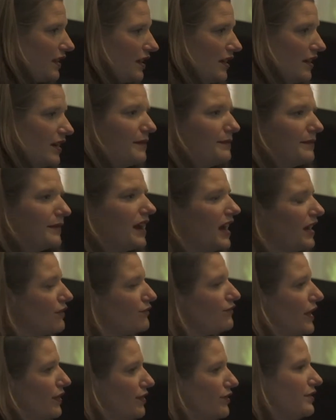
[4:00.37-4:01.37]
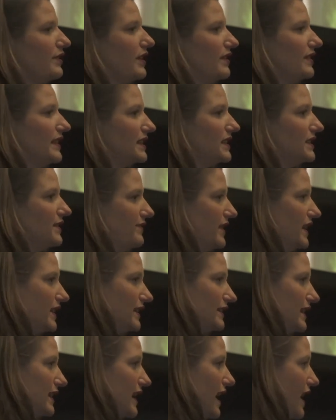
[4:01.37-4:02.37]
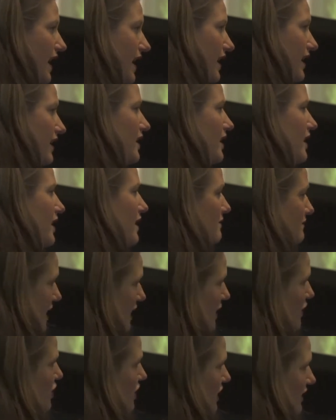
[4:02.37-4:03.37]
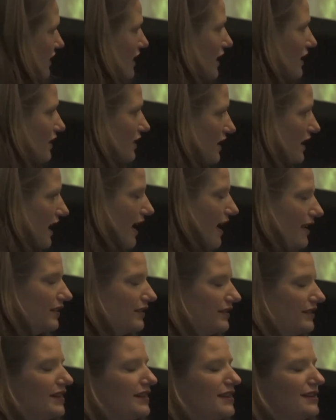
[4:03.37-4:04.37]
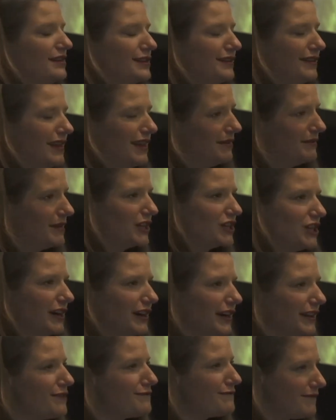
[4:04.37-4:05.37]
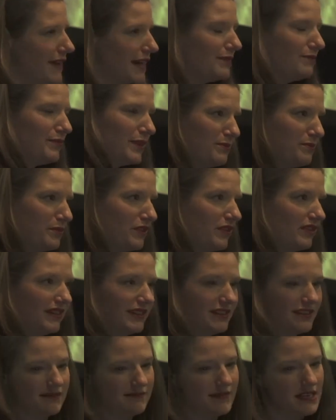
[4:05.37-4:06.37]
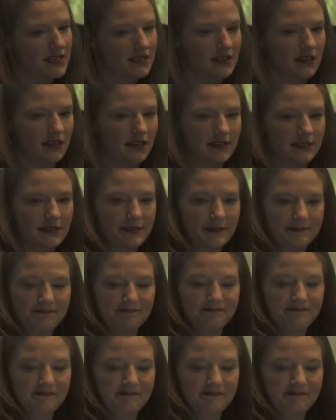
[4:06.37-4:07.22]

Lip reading: Kind of run through the list of things that I make sure that I look at so that I make sure I get the right people into my studies.